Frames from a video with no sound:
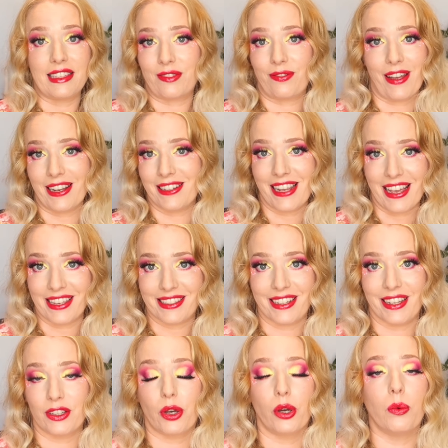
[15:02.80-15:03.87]
It's
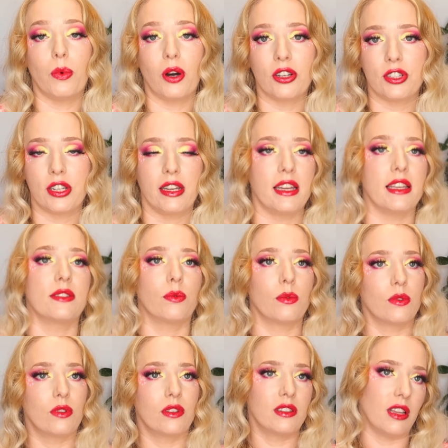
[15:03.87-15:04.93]
fantastic. Go watch it. It's
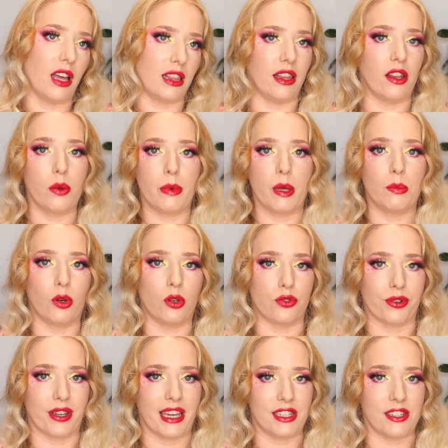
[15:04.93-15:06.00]
a little bit more
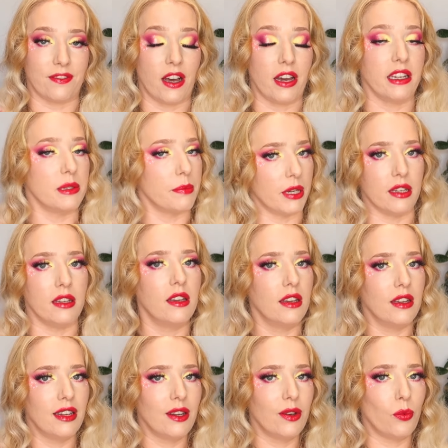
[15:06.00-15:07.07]
tricky to find, but
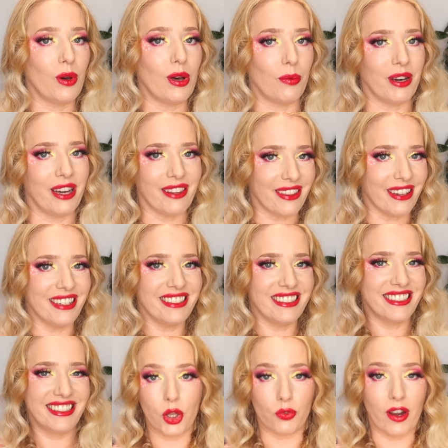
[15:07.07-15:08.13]
well worth it.
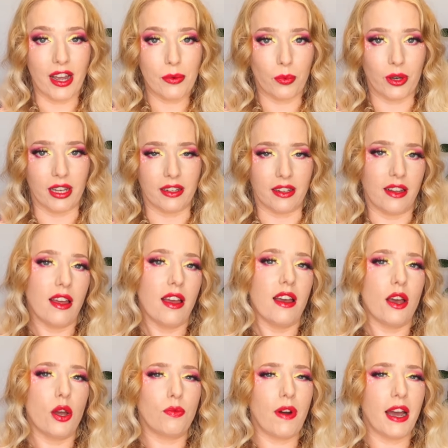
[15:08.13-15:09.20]
The Right One.
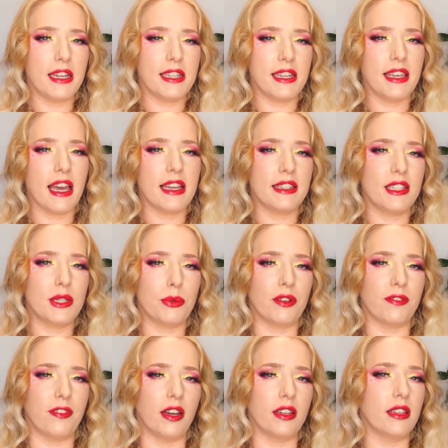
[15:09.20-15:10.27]
A writer gets into
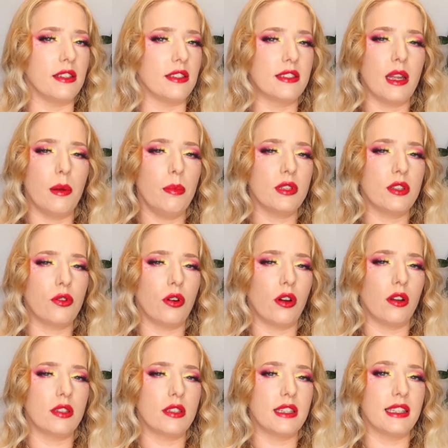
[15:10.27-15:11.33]
a funk and stumbles
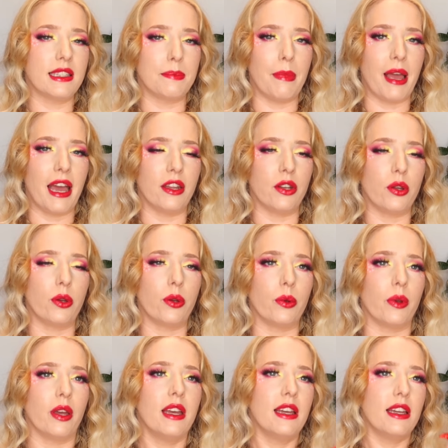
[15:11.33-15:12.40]
across this man
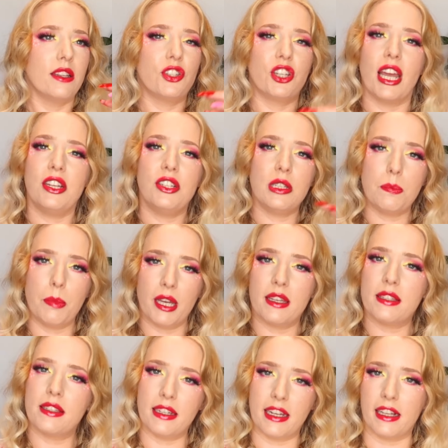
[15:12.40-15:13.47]
who changes
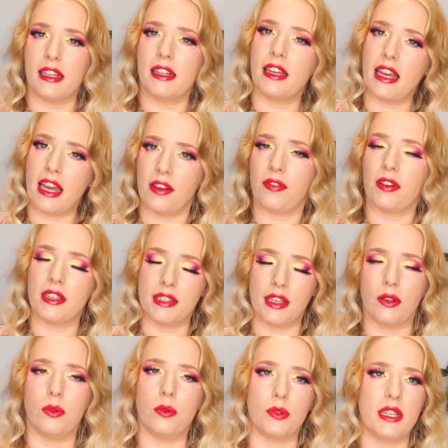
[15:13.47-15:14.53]
personality every
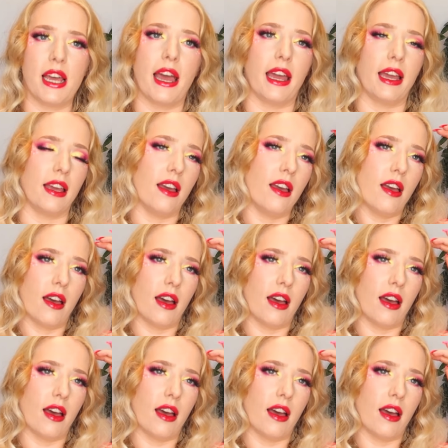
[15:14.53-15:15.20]
single day.